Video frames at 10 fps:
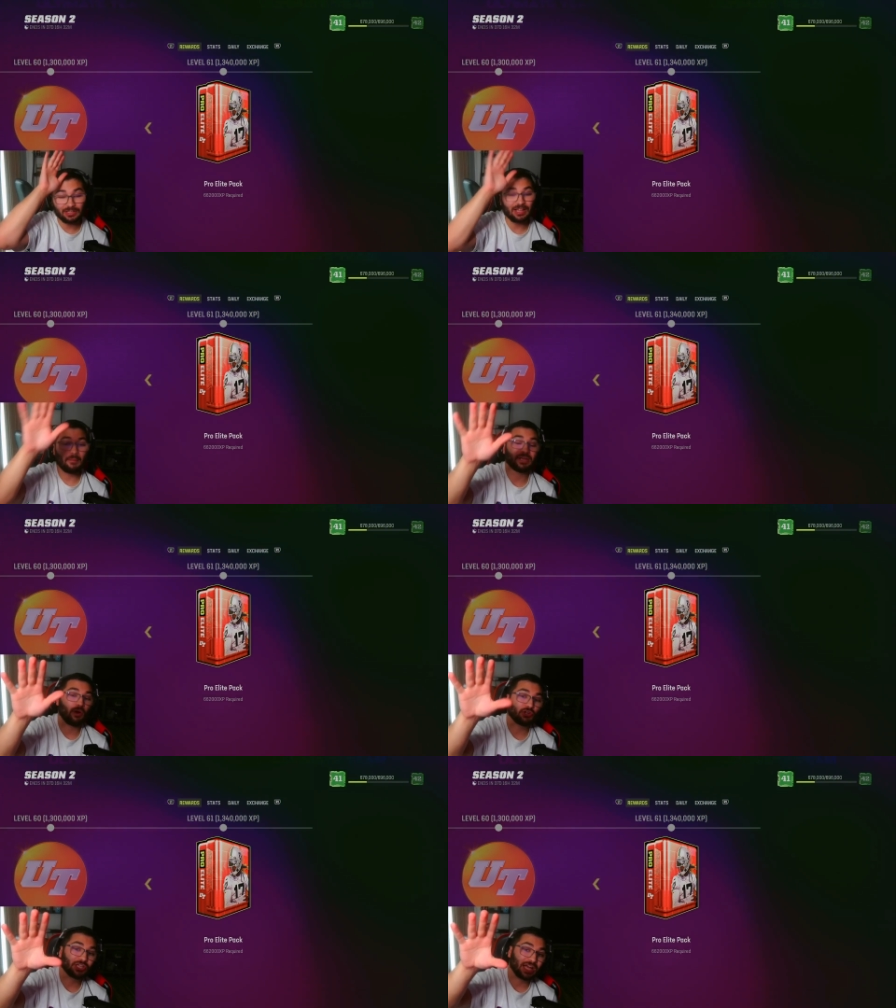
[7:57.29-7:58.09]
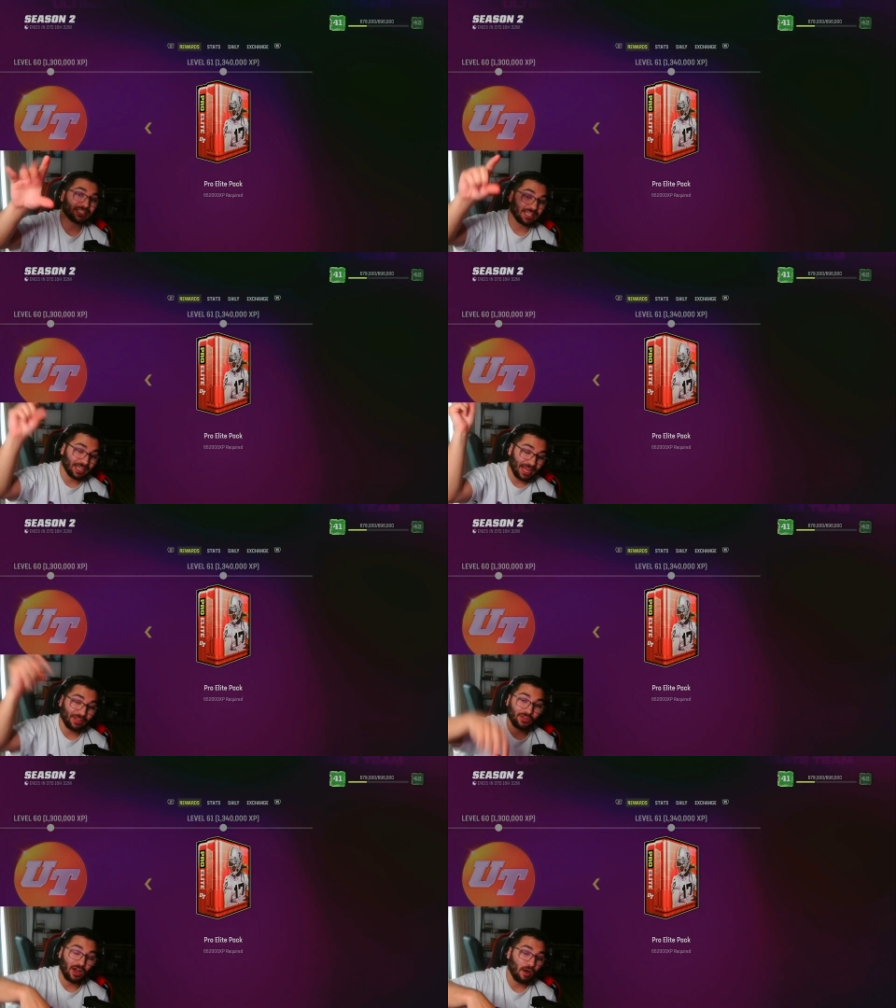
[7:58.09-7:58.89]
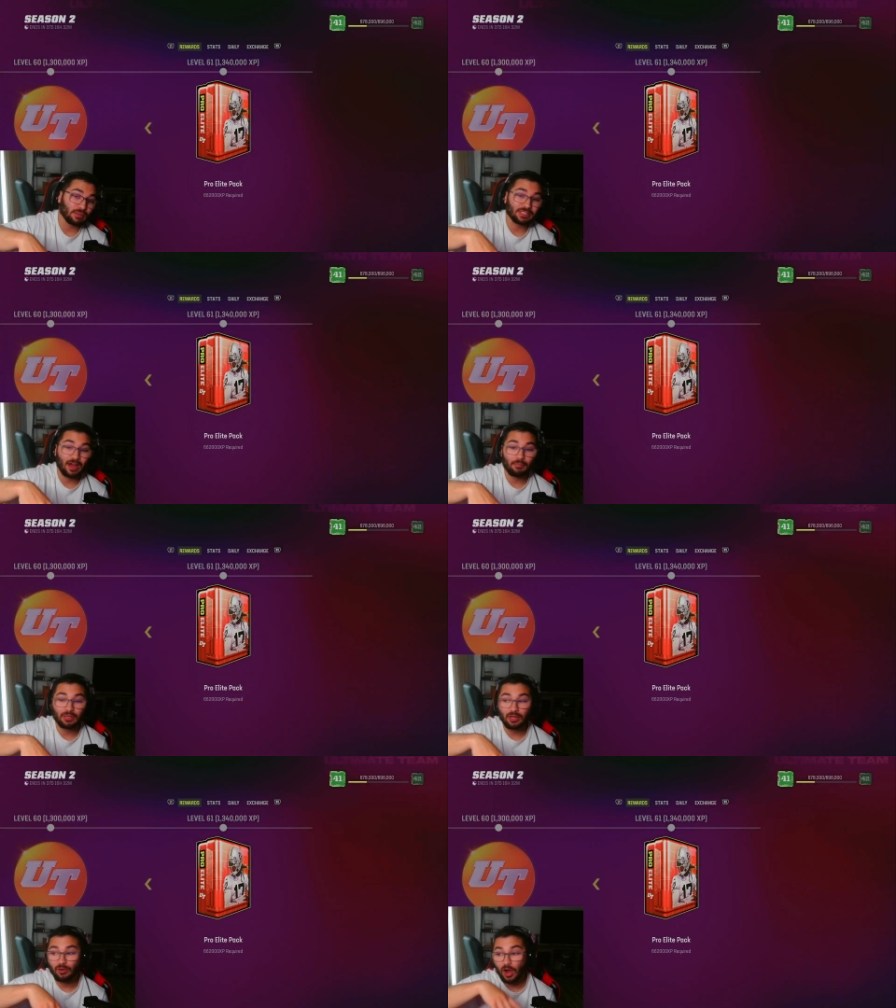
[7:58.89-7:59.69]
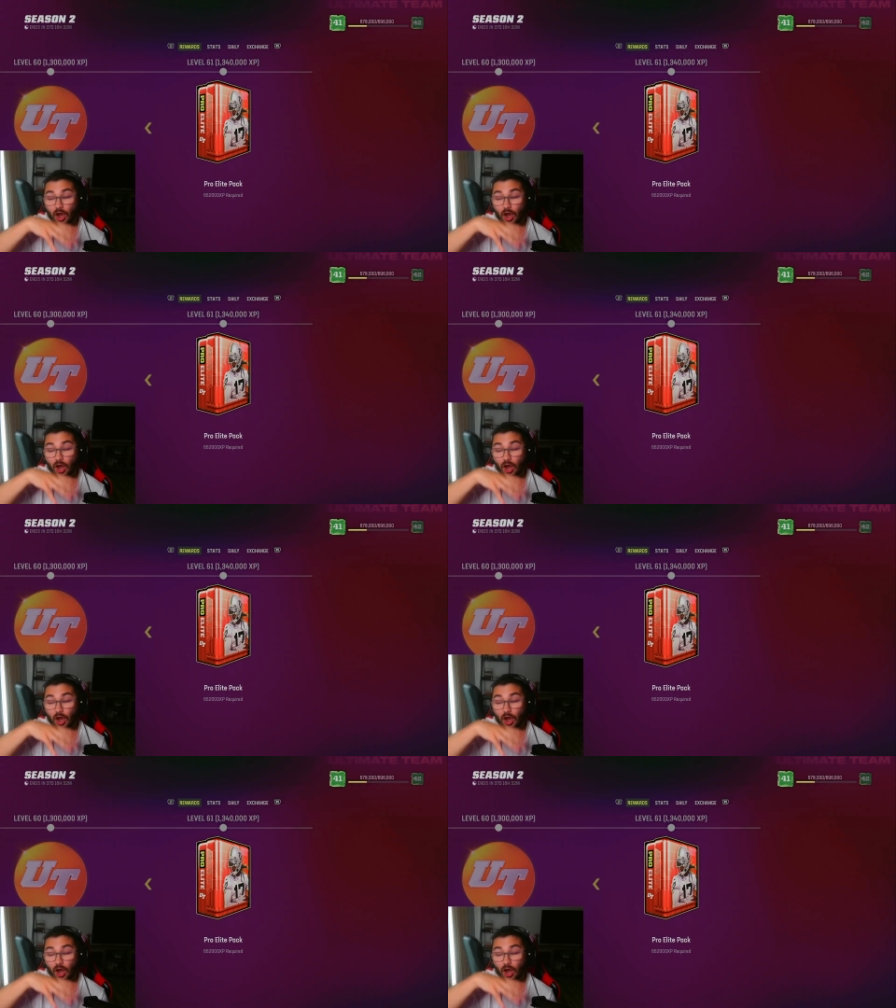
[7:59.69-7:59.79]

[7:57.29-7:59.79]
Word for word: Let me know what you guys think in the comments down below.